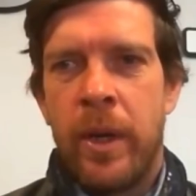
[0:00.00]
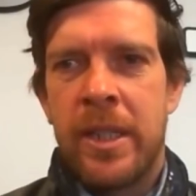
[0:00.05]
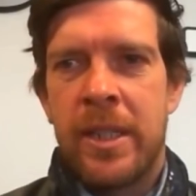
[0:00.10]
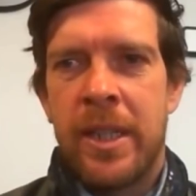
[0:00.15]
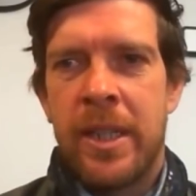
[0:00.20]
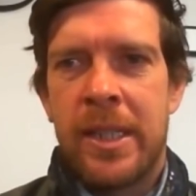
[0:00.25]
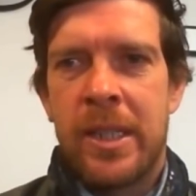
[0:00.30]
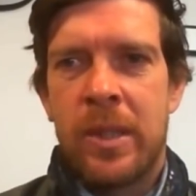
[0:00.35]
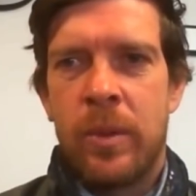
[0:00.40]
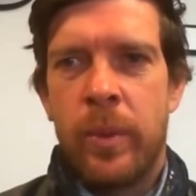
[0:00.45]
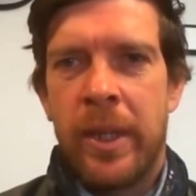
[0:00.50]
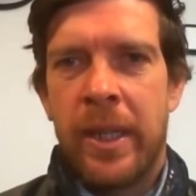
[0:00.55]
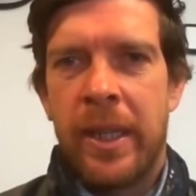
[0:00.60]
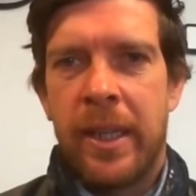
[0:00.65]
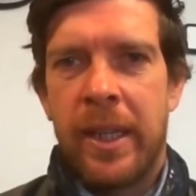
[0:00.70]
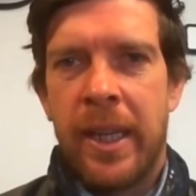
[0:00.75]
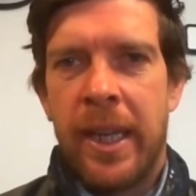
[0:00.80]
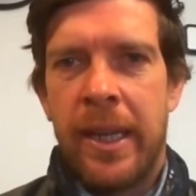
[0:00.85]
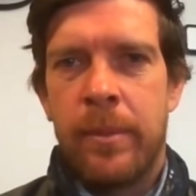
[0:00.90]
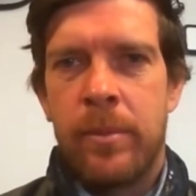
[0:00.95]
ways how to
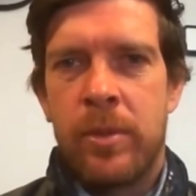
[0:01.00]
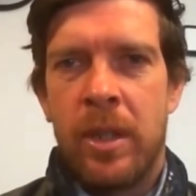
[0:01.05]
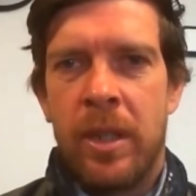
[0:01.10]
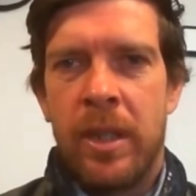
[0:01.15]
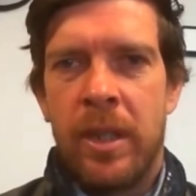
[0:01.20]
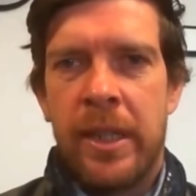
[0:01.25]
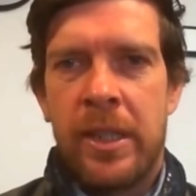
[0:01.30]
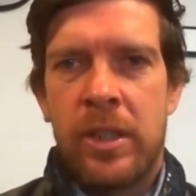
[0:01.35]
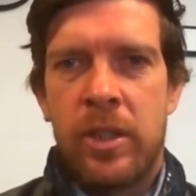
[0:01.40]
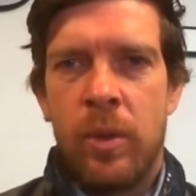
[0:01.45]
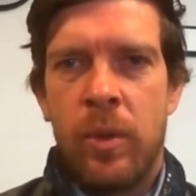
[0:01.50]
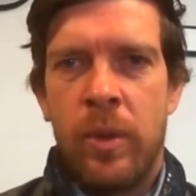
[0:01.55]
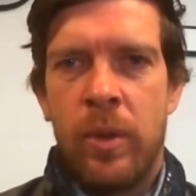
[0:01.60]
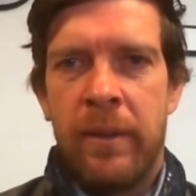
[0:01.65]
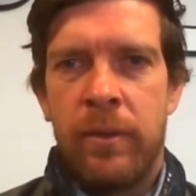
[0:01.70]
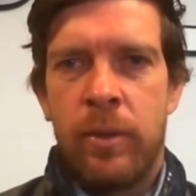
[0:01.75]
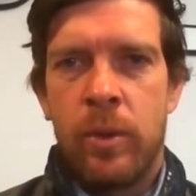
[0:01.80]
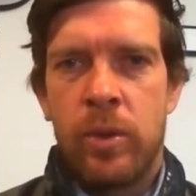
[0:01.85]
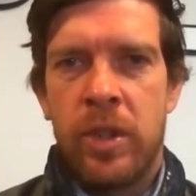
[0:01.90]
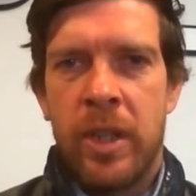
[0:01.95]
win games at League Two
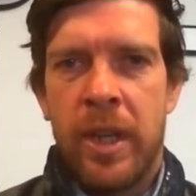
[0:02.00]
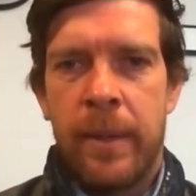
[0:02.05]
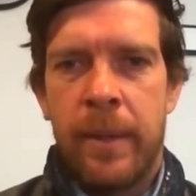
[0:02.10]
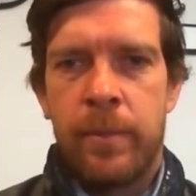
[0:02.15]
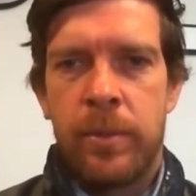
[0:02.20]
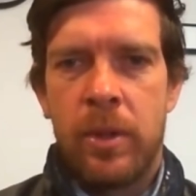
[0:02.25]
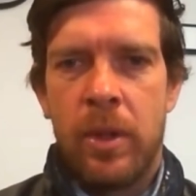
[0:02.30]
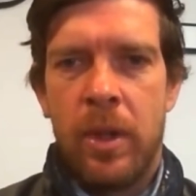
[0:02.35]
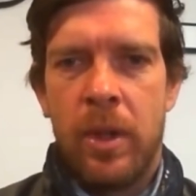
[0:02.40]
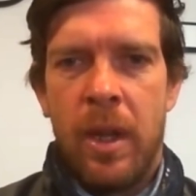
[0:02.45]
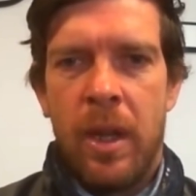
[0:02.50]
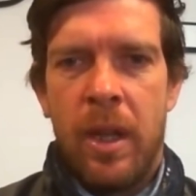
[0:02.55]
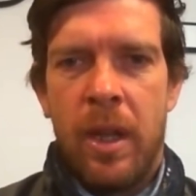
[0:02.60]
level, chaps.